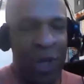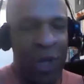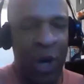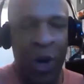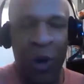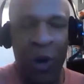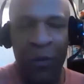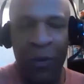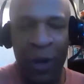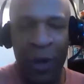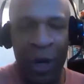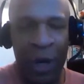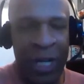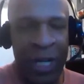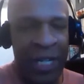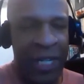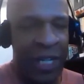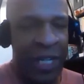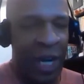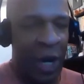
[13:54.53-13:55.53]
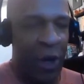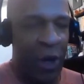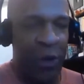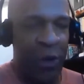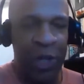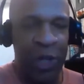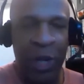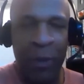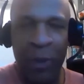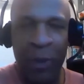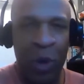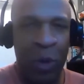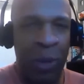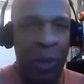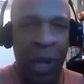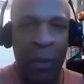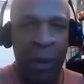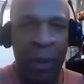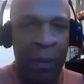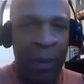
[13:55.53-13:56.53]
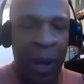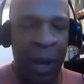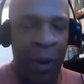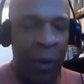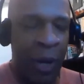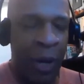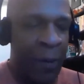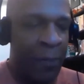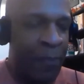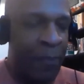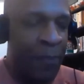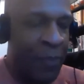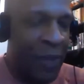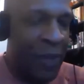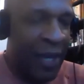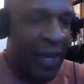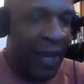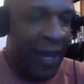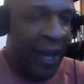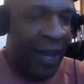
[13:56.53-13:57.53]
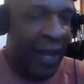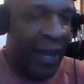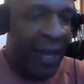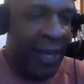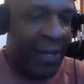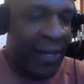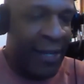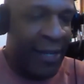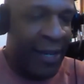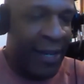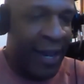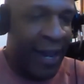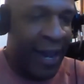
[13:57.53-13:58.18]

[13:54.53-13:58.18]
all very stereotypical, blah blah blah, right? And